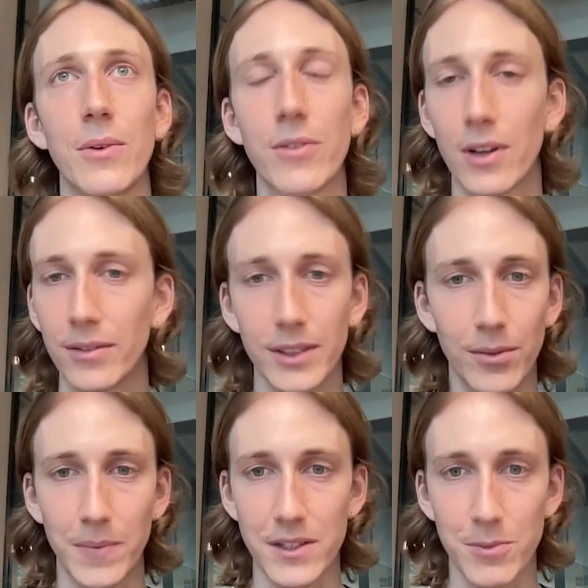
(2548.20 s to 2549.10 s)
got a
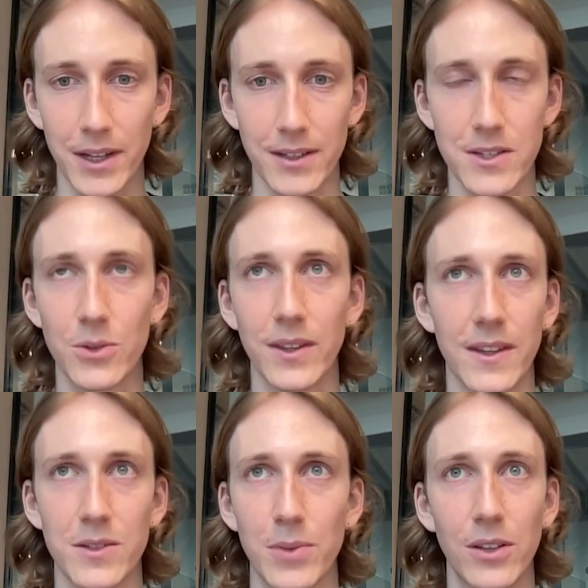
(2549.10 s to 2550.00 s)
bunch of partners doing
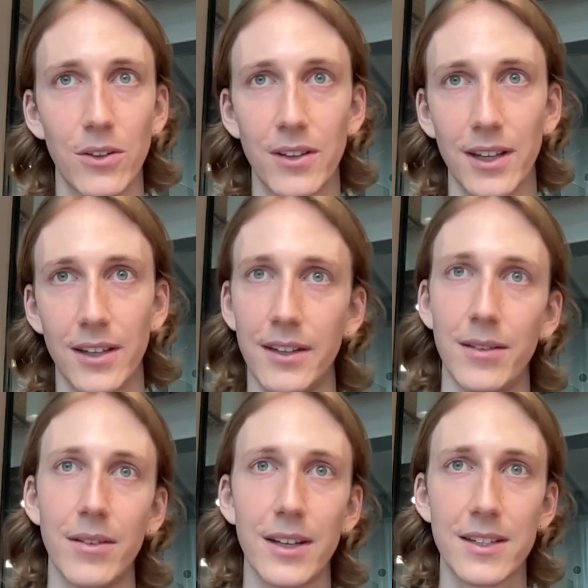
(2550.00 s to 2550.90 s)
this, but you
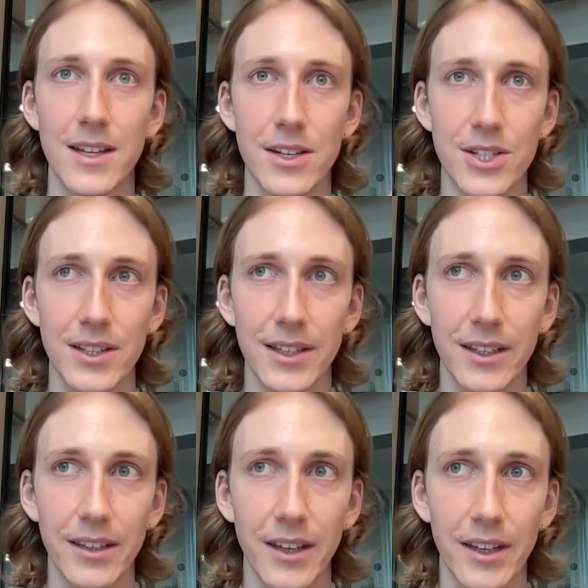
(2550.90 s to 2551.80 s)
can
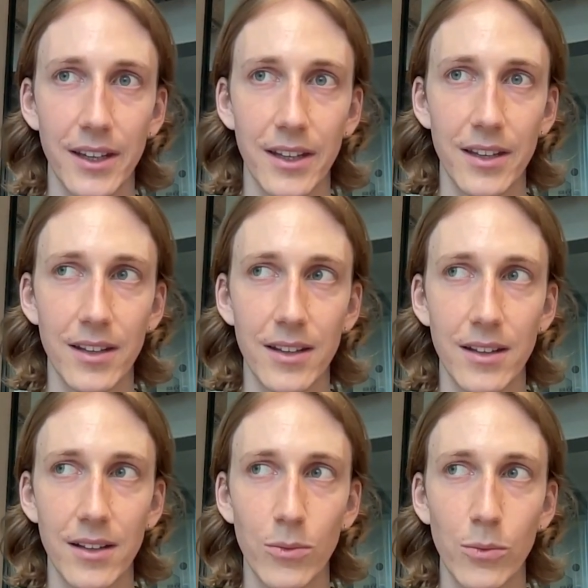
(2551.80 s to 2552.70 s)
essentially,
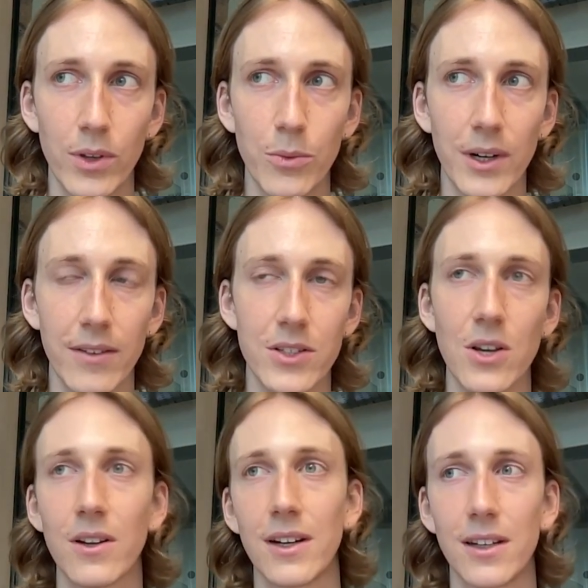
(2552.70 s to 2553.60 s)
with whatever
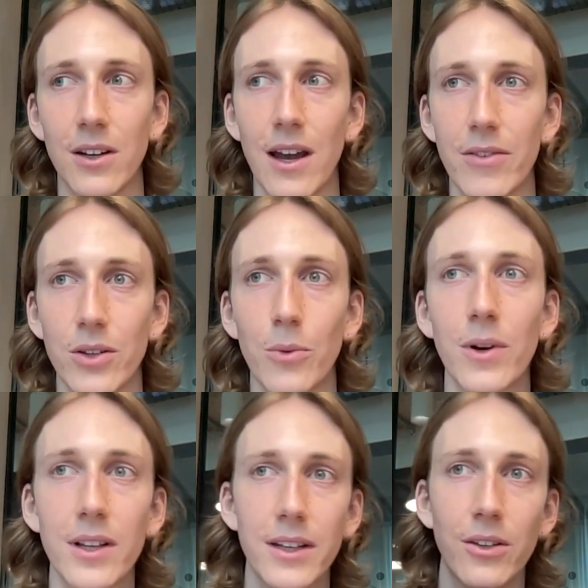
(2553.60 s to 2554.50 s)
token you have in your
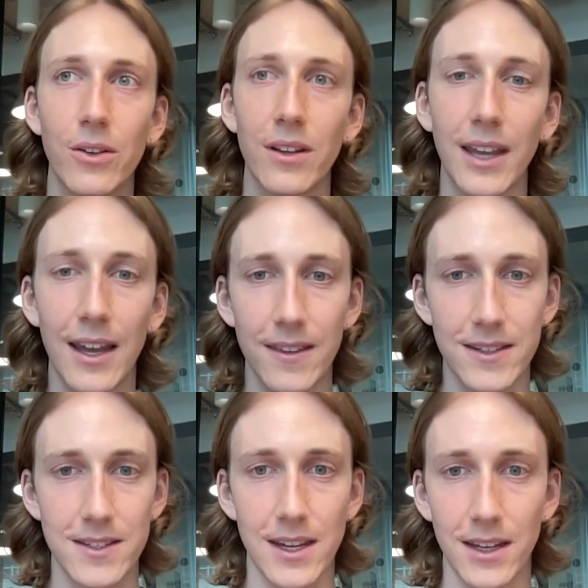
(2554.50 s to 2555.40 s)
wallet, you can get
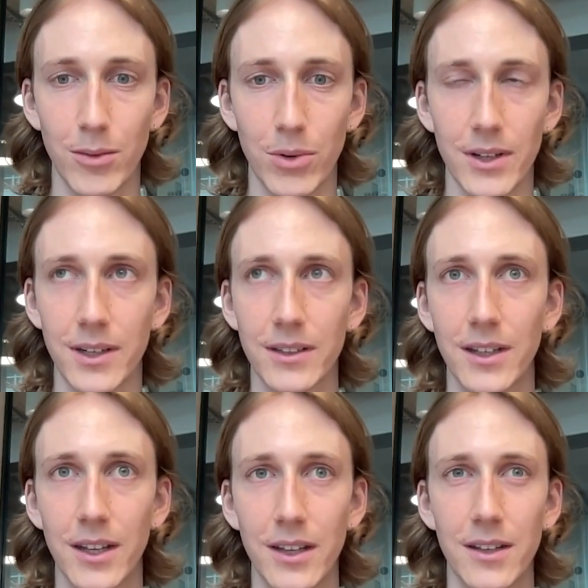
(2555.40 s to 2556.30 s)
this staking product.
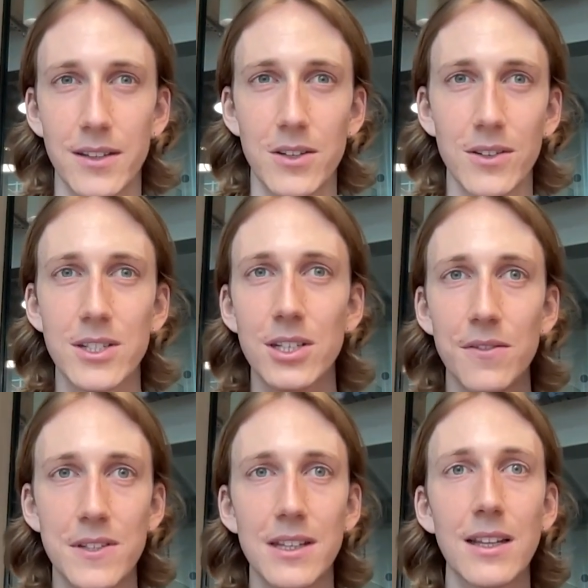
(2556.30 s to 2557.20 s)
So it
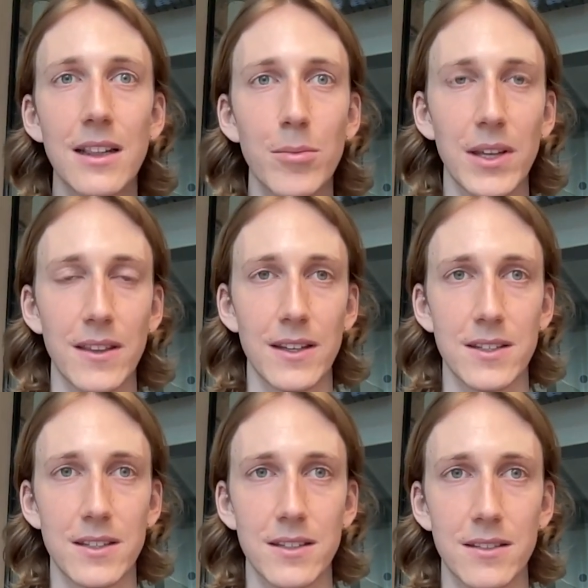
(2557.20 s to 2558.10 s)
shifts a little bit
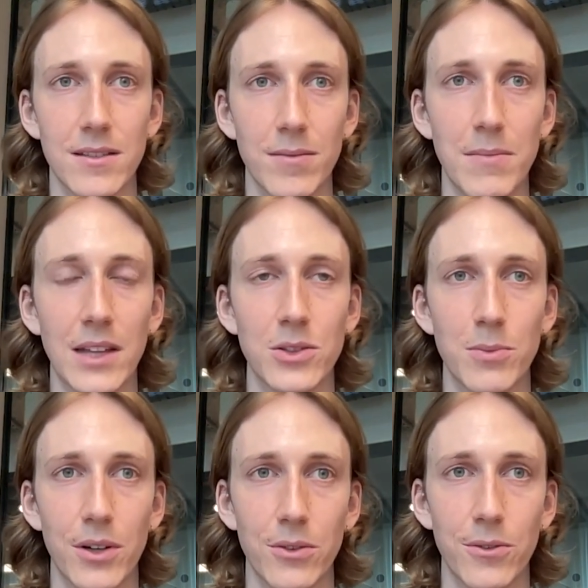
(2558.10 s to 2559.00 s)
this mental
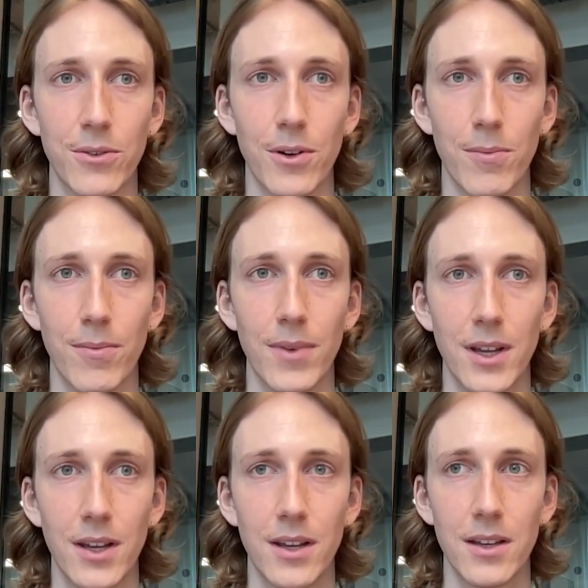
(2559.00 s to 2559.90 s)
model from,
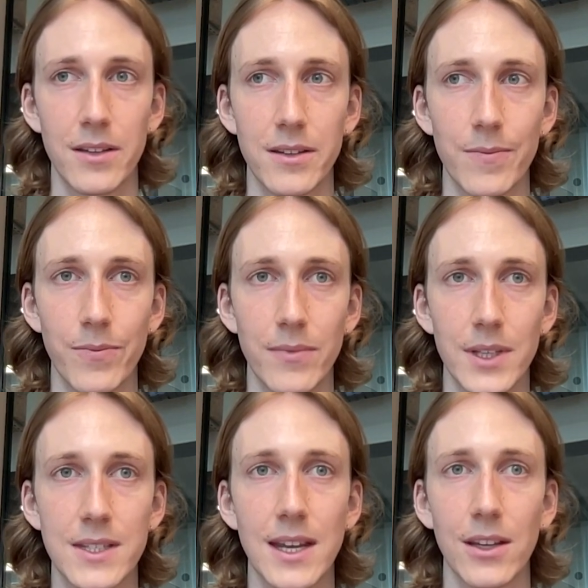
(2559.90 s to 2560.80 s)

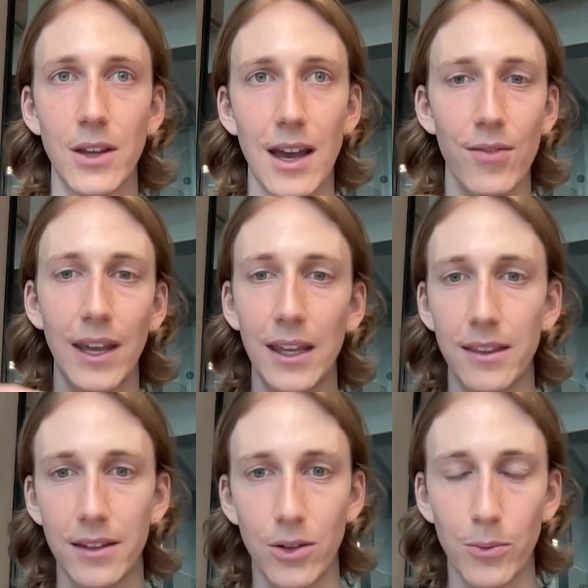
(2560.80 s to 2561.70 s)
say you have
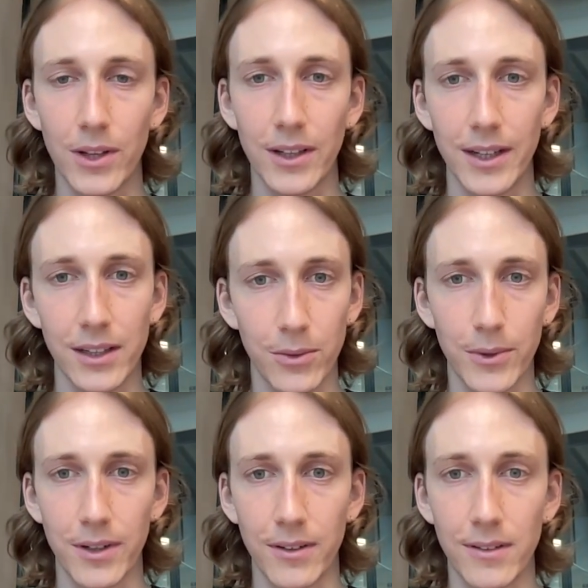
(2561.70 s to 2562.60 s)
ETH in your wallet and you
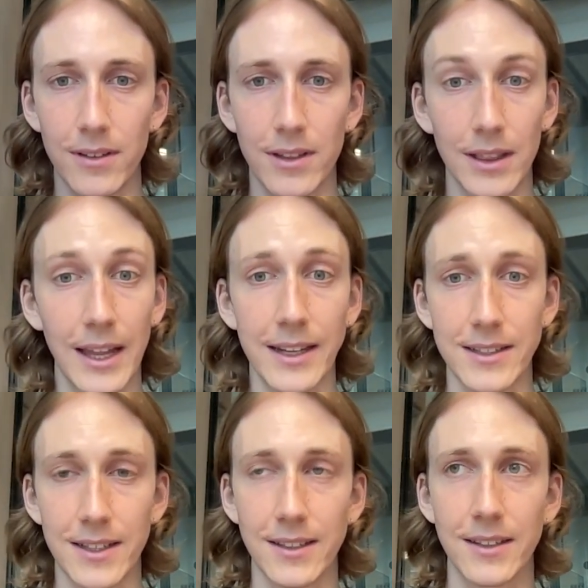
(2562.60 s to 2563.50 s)
want to
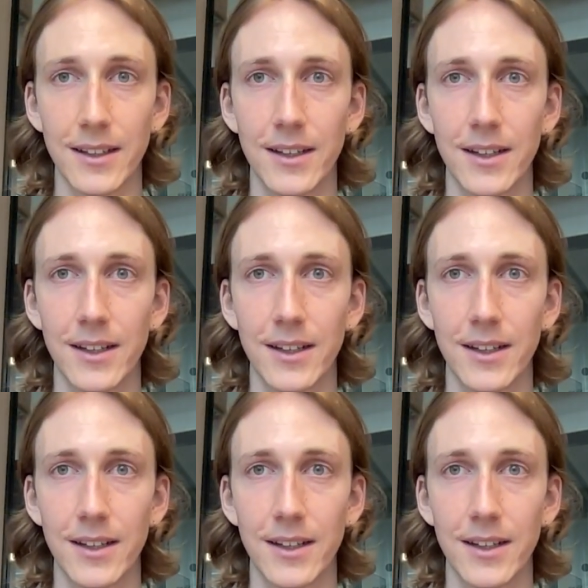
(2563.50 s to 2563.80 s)
lend it.